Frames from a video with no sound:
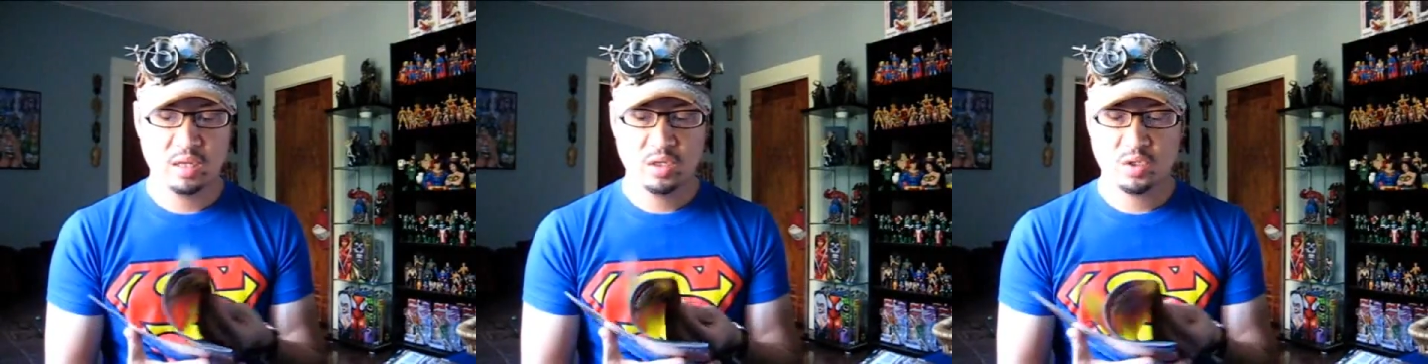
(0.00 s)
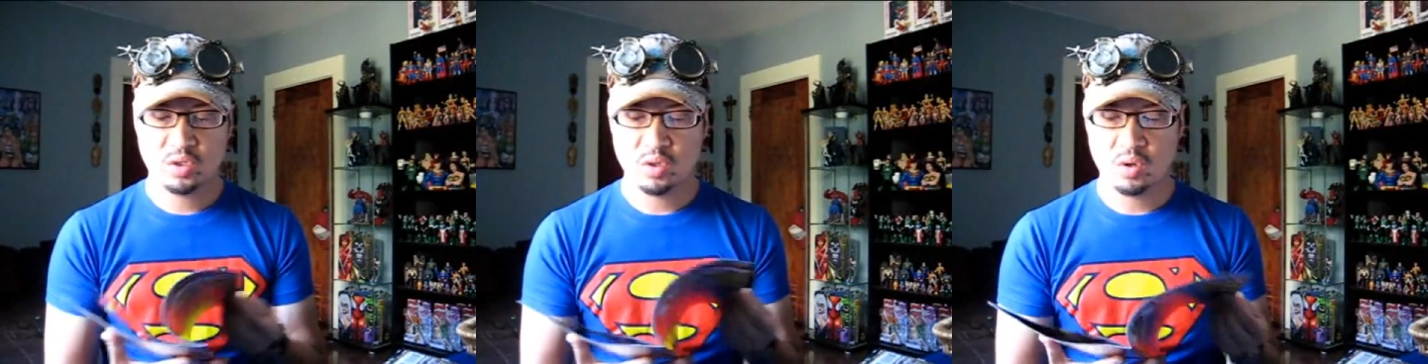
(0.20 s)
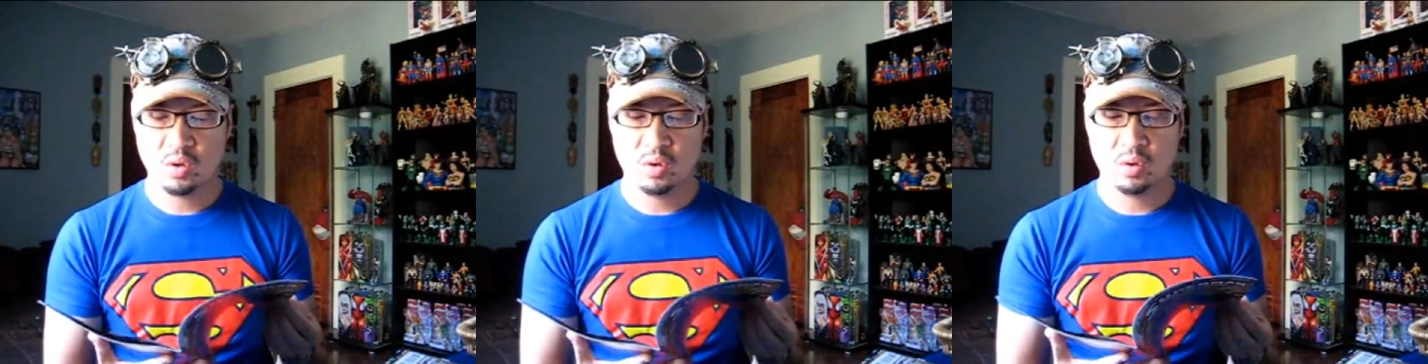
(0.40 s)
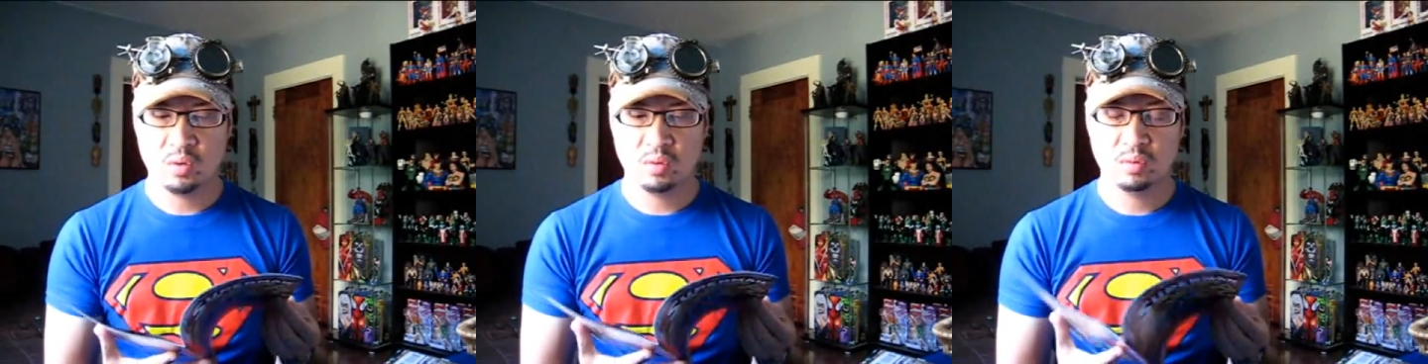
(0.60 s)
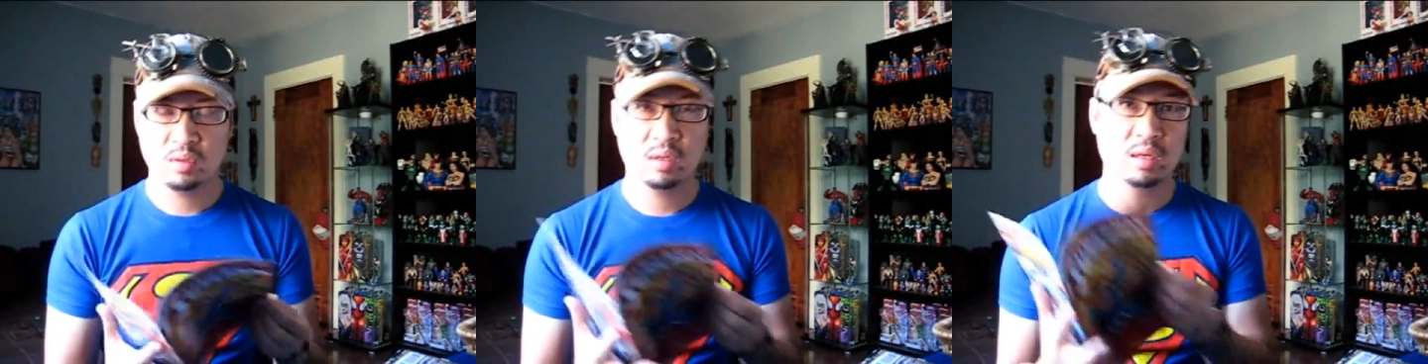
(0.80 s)

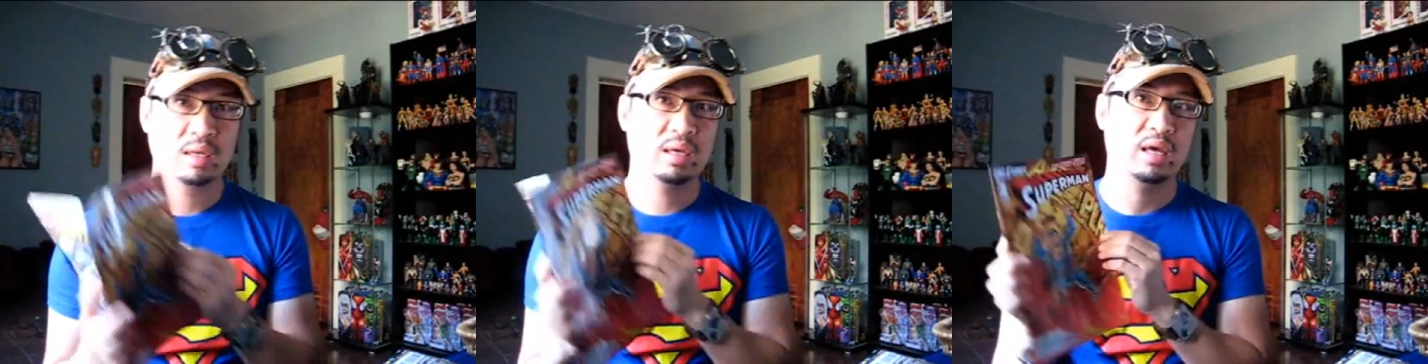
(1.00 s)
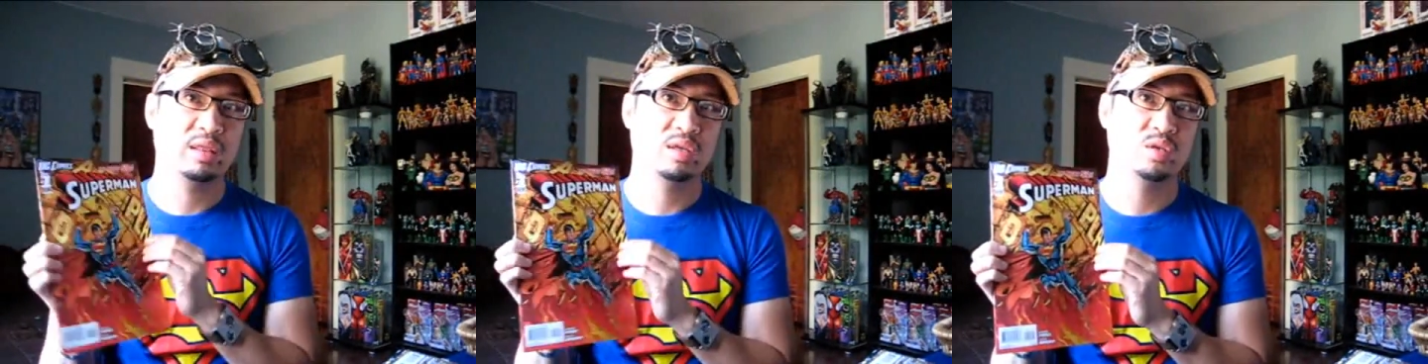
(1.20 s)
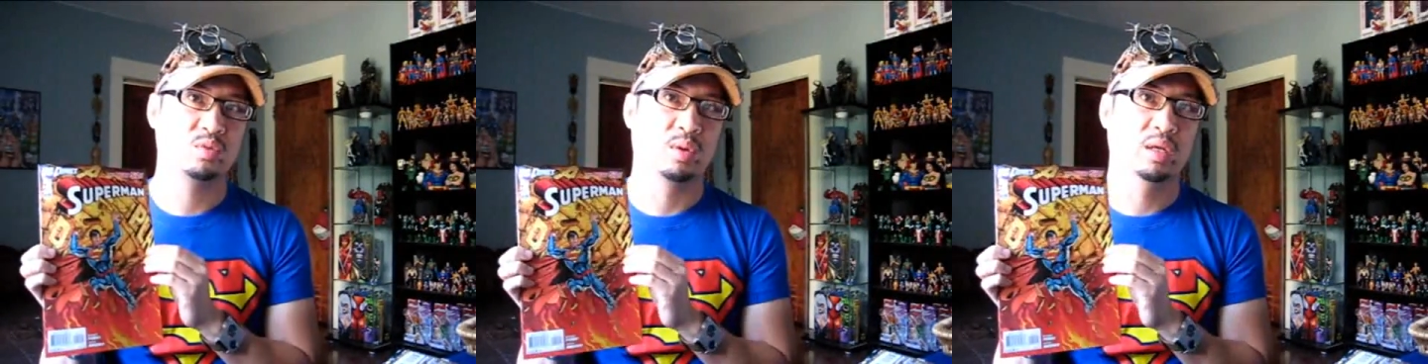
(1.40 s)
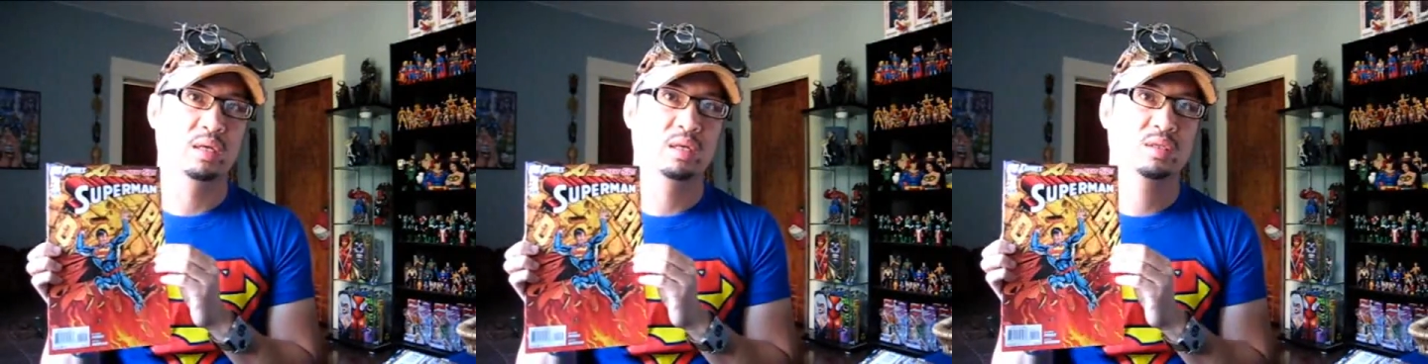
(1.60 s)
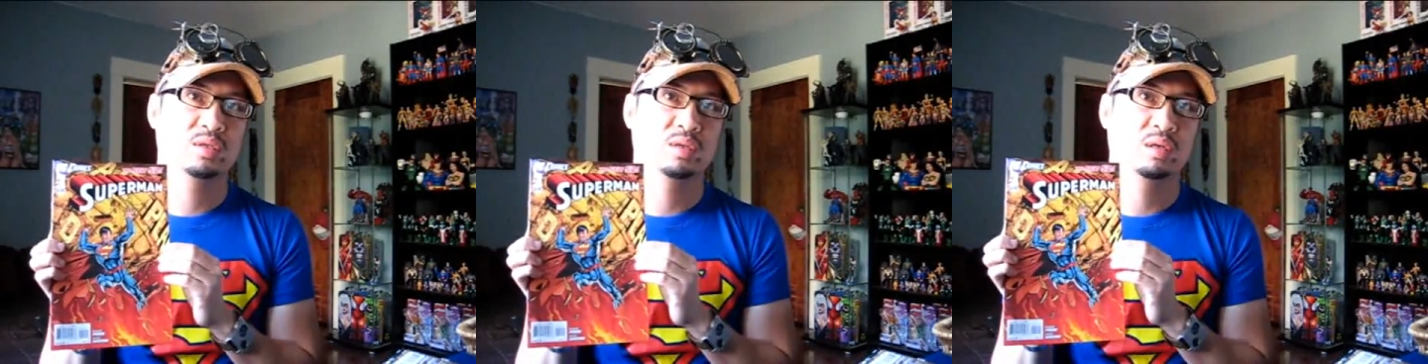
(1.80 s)
So, get this one.
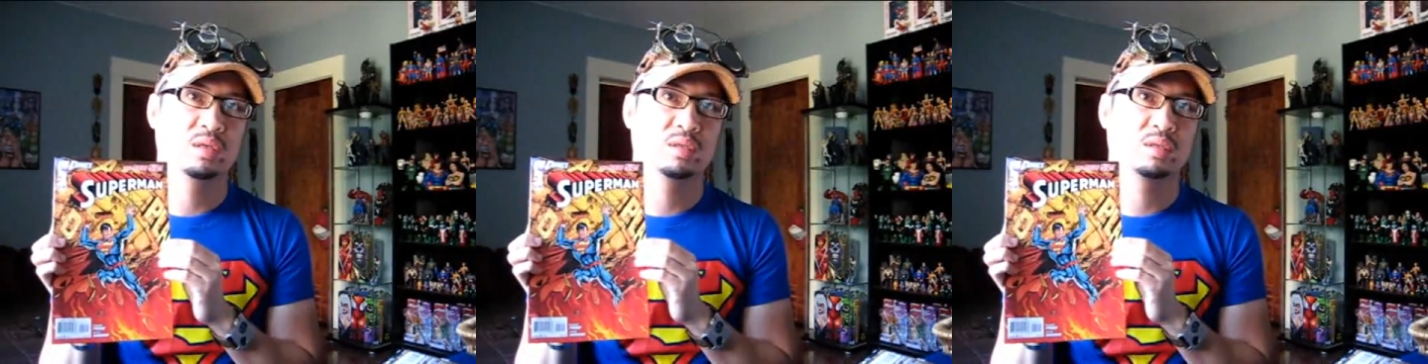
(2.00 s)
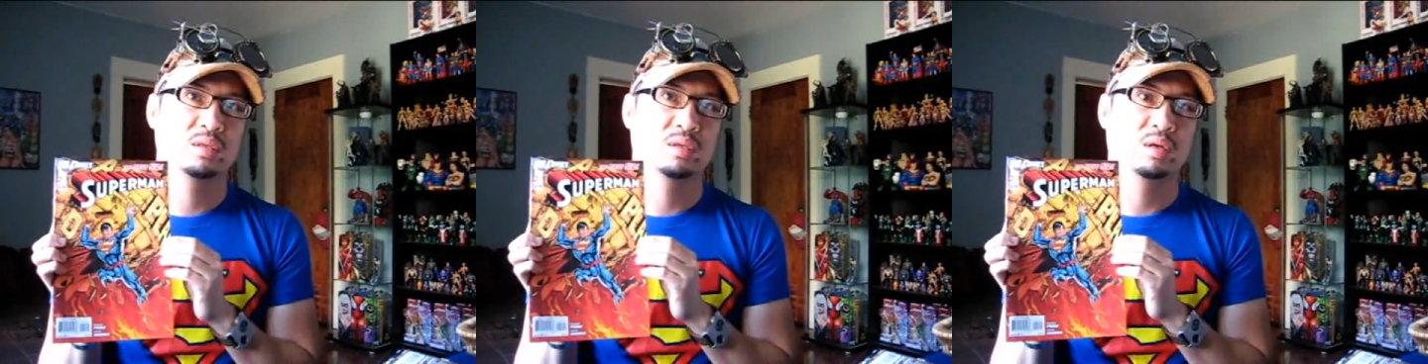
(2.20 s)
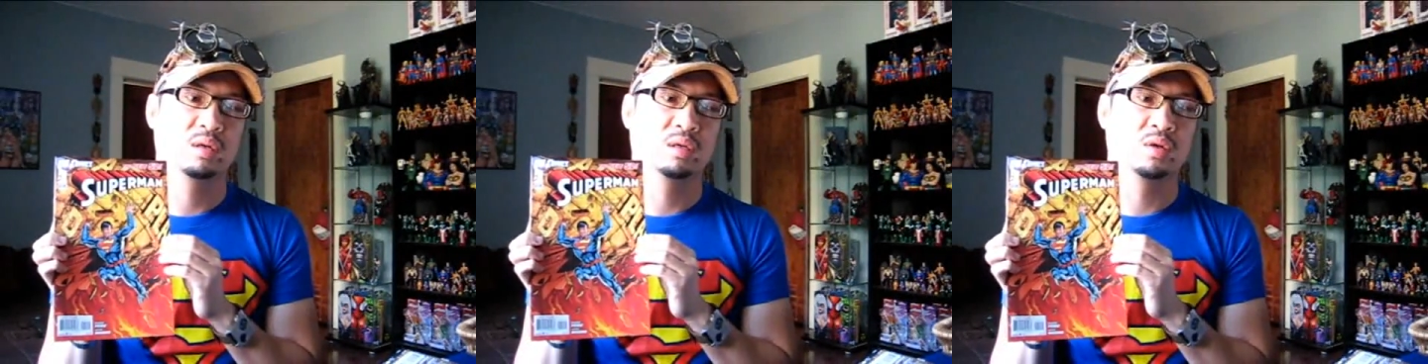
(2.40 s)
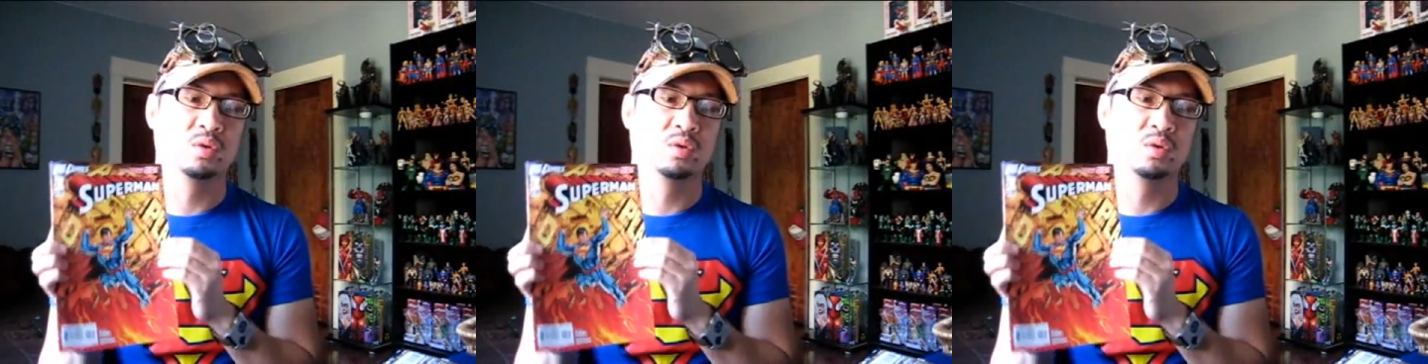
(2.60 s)
It's a